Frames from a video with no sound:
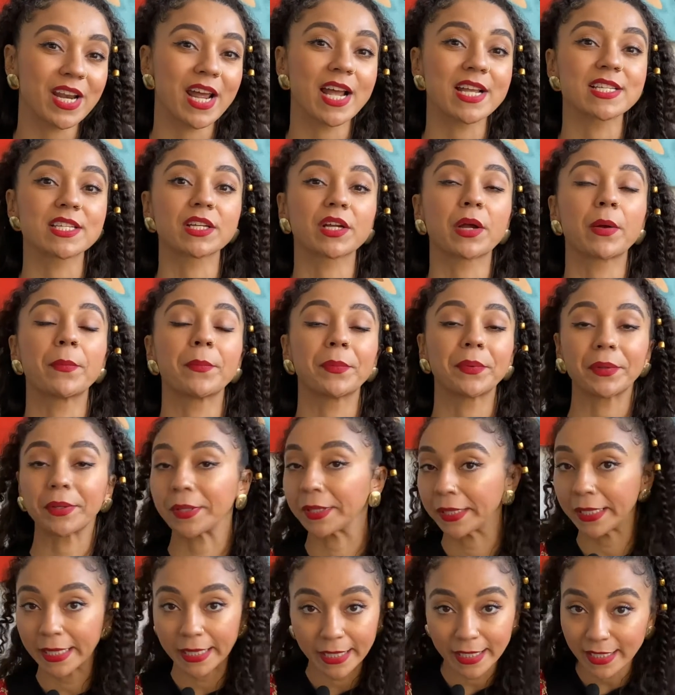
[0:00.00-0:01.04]
and has a
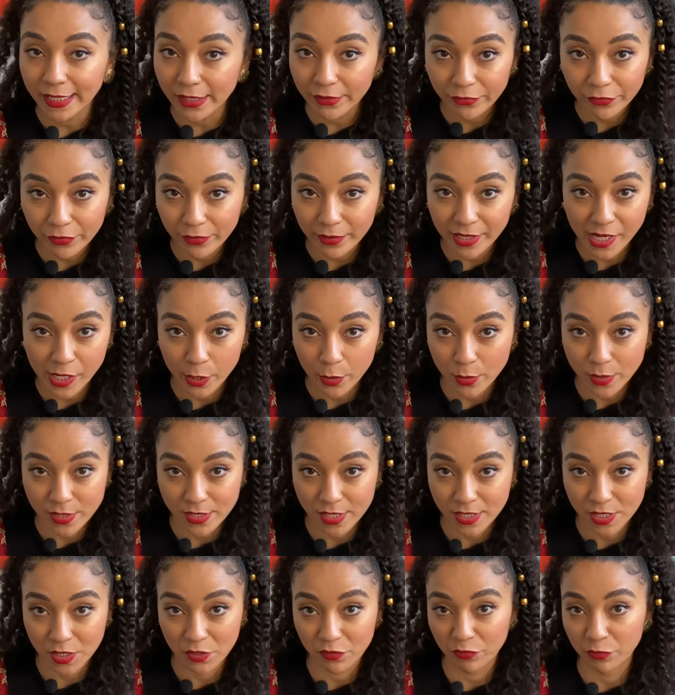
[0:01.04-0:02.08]
completely different
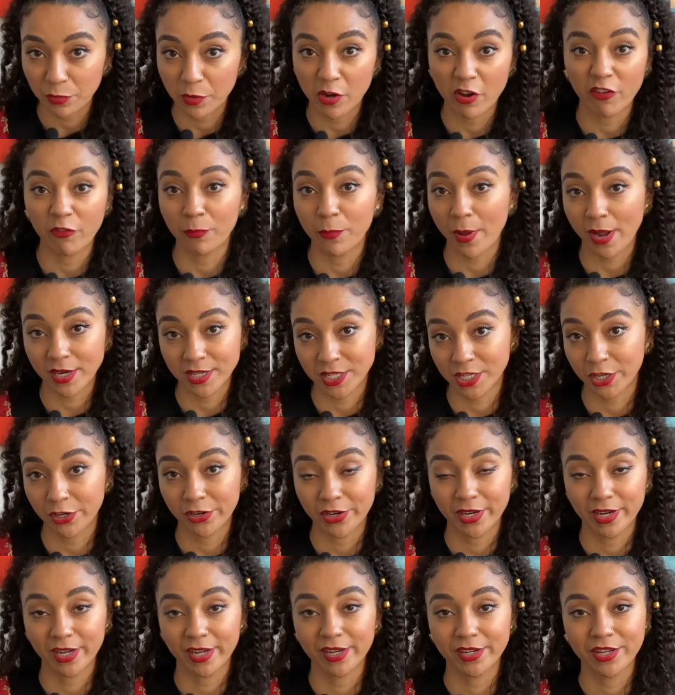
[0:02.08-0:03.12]
ecosystem of
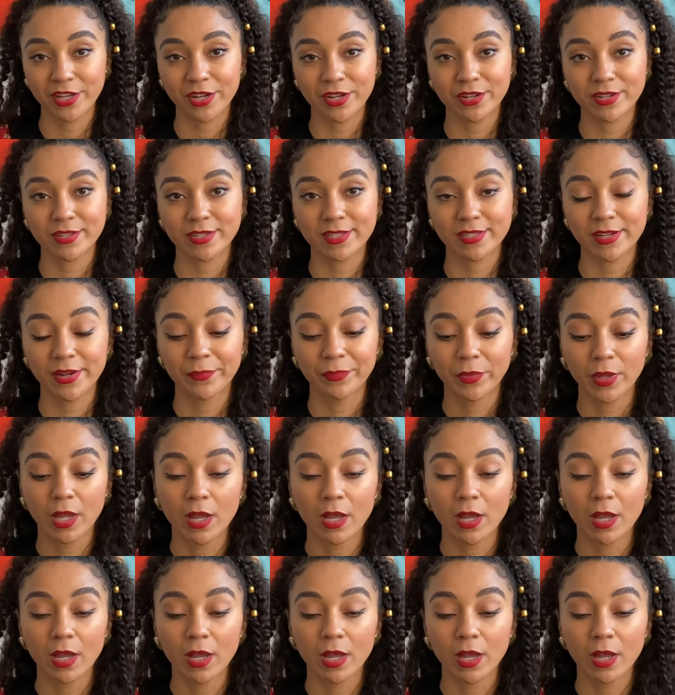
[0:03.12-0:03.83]
bacteria and yeast.